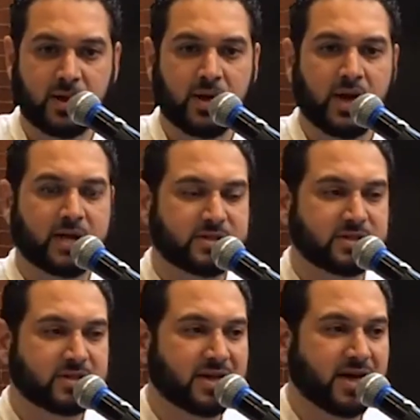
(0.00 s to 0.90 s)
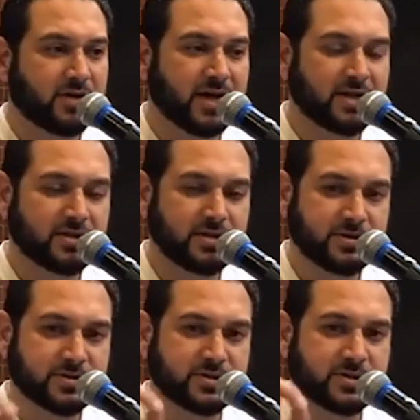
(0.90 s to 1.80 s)
And just like how that little
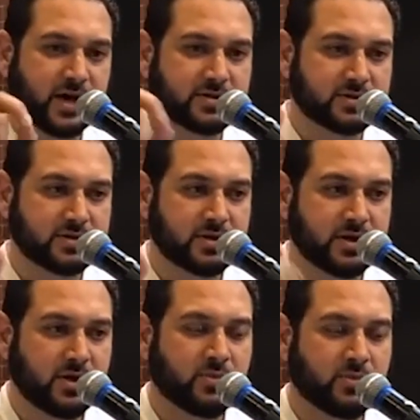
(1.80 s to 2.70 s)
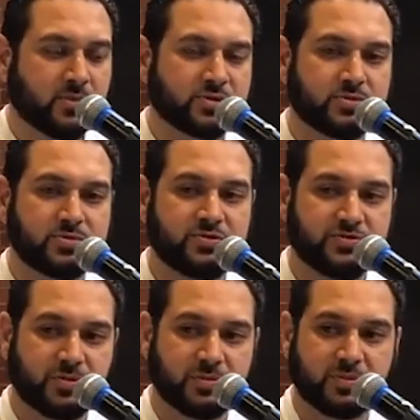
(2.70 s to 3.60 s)
dot was removed
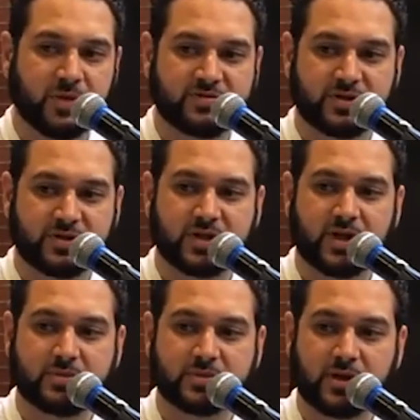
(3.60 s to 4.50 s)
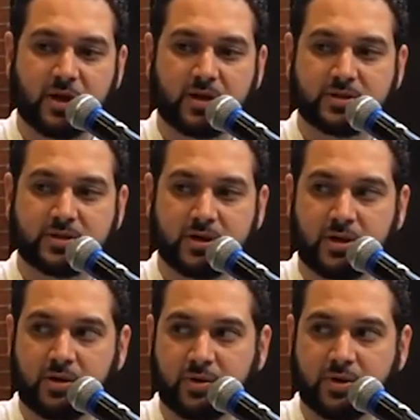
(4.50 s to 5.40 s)
from the Prophet sallallahu alaihi wasallam's heart,
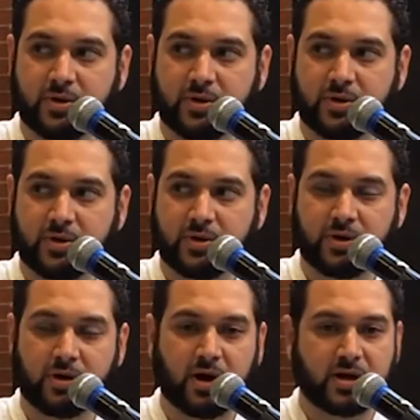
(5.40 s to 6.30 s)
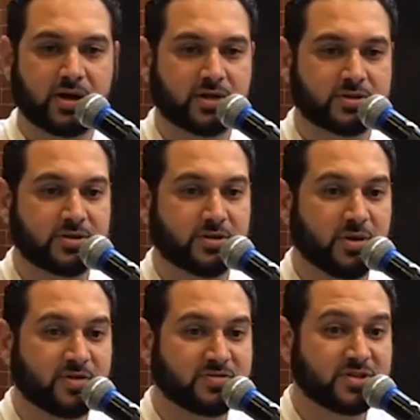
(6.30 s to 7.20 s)
when your heart connects to the
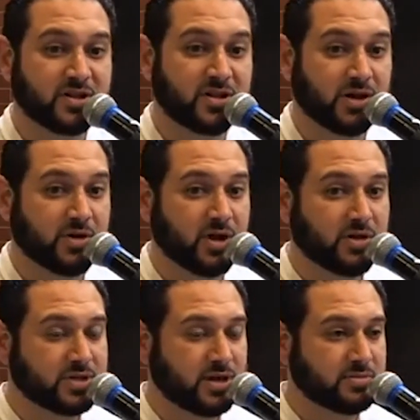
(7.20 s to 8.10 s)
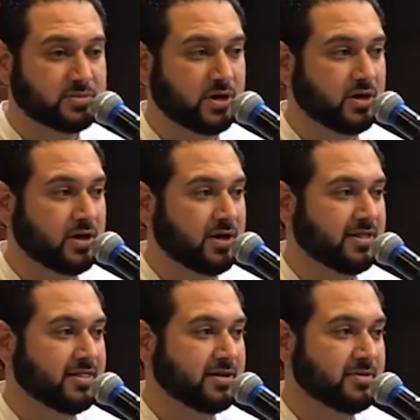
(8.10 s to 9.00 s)
Prophet sallallahu alaihi wasallam's heart,
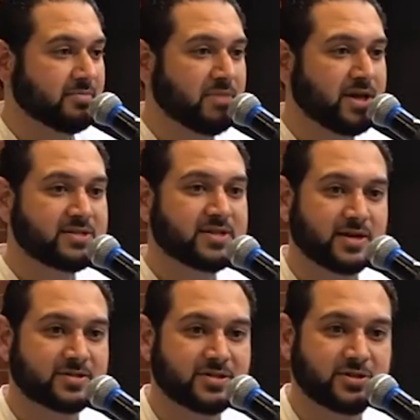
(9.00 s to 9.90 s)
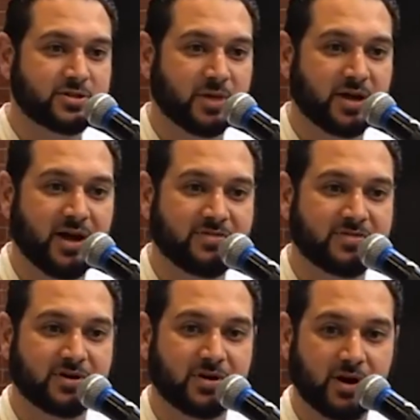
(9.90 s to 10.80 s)
then many dots that you might have in
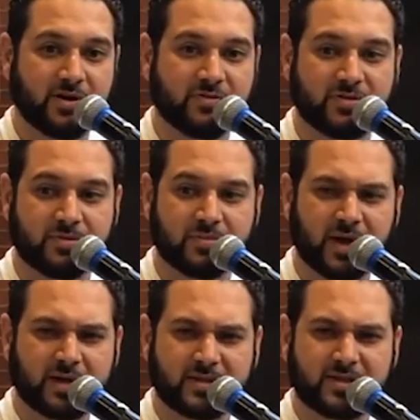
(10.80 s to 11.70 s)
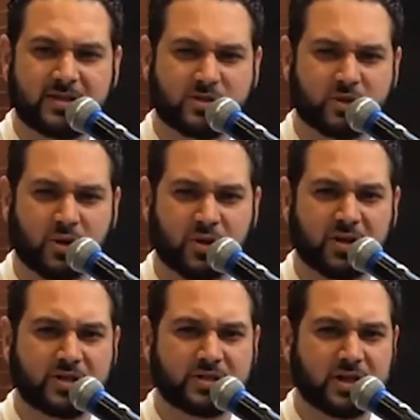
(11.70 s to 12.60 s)
your heart from bad deeds or
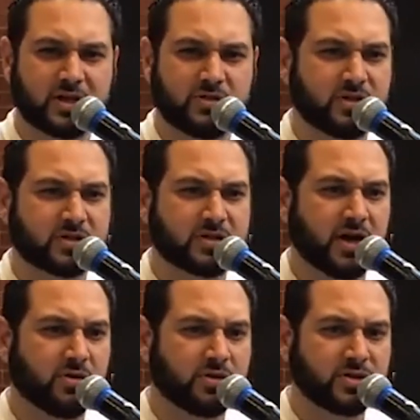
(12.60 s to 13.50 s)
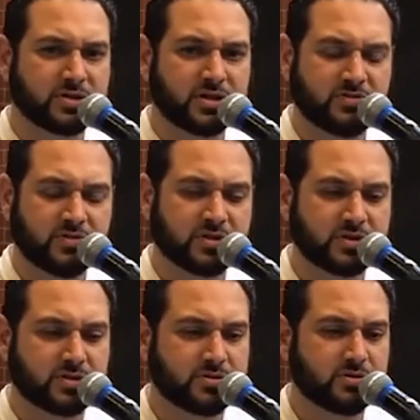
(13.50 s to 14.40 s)
things that you've looked at or things that you've listened
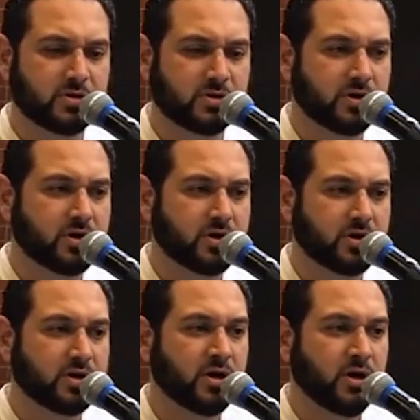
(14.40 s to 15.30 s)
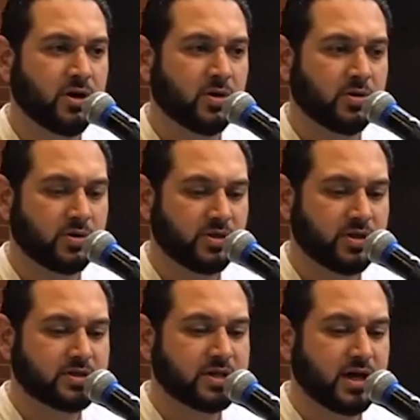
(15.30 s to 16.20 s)
to or heard or
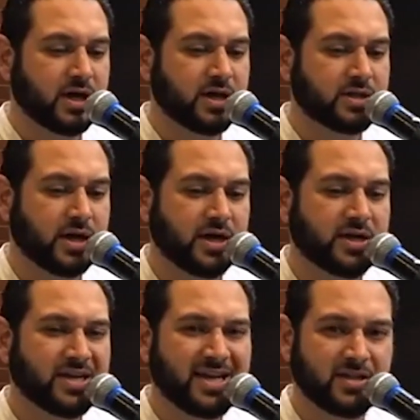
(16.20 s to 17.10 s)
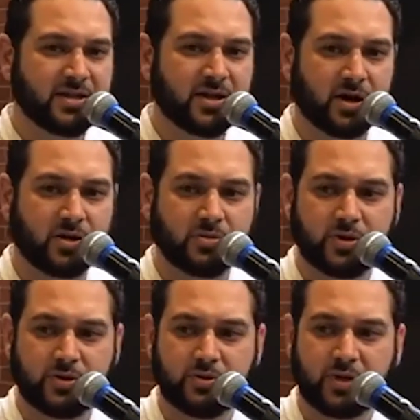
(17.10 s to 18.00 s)
things that innately are with
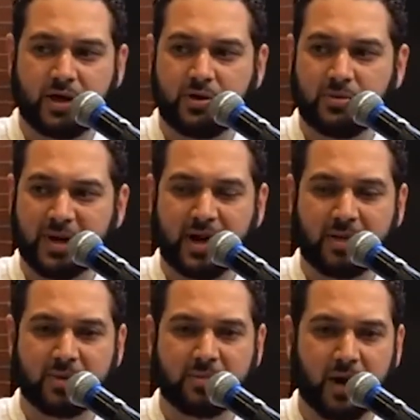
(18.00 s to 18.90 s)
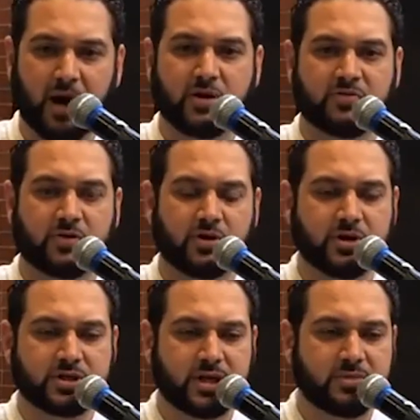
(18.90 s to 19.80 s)
you that you might not be proud of or
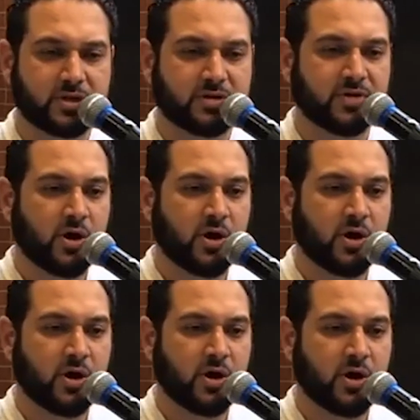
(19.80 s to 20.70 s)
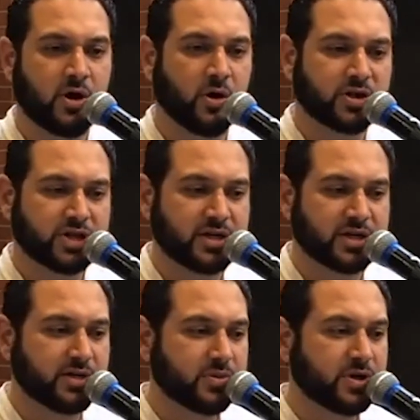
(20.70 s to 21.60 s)
ashamed of or are trying
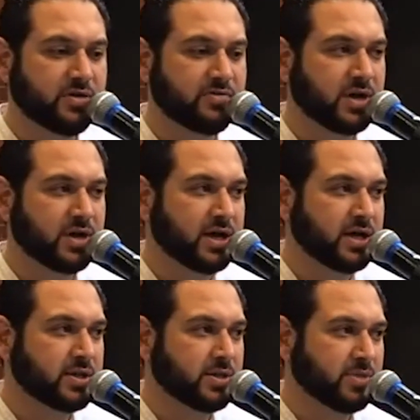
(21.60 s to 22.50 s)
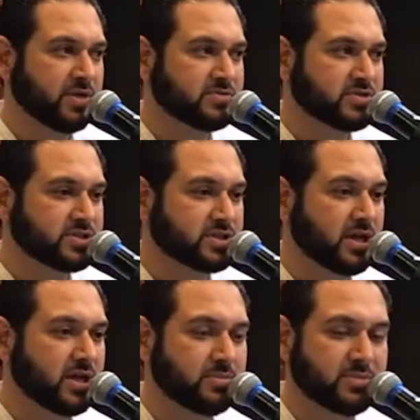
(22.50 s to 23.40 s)
to get rid of, the Prophet sallallahu
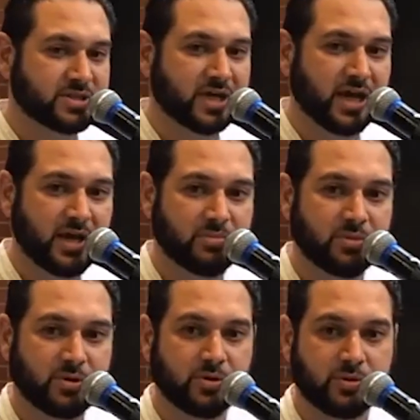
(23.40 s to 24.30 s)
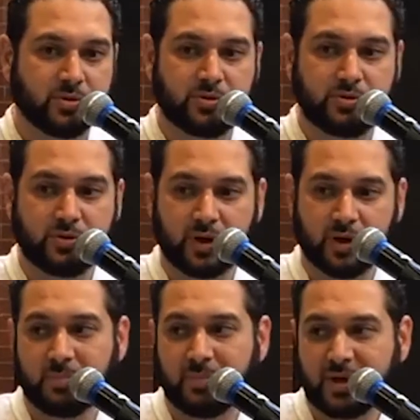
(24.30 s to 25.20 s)
alaihi wasallam is able, through
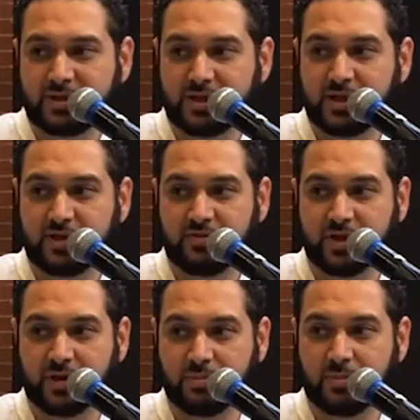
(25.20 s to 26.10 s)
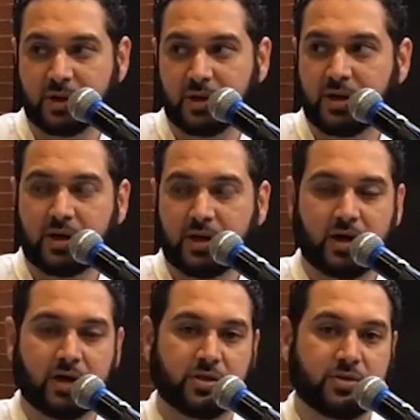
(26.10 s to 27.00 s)
the mentioning of him,
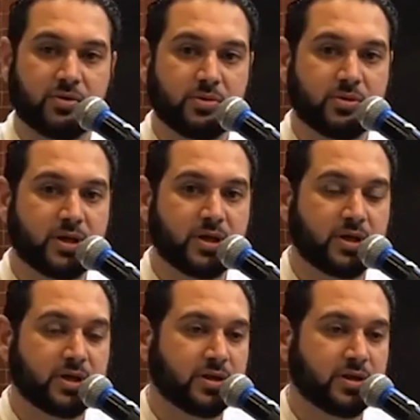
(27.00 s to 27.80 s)
through the